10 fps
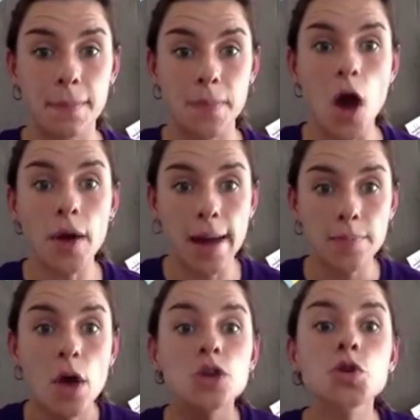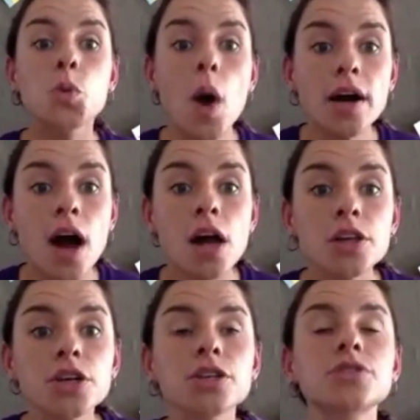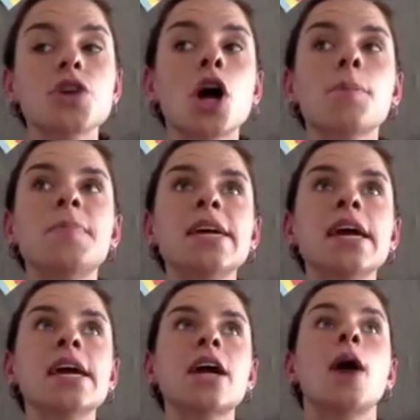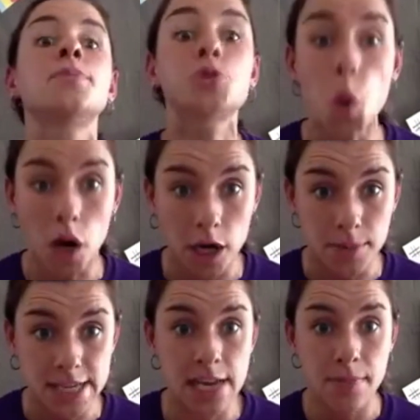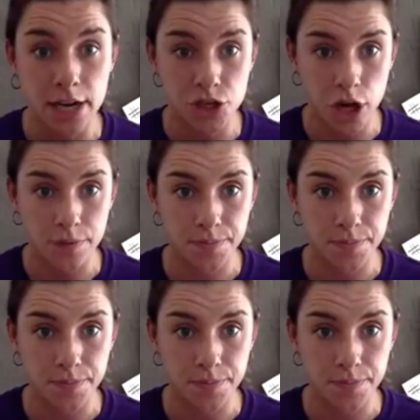Okay. So what colors are being absorbed in my shirt?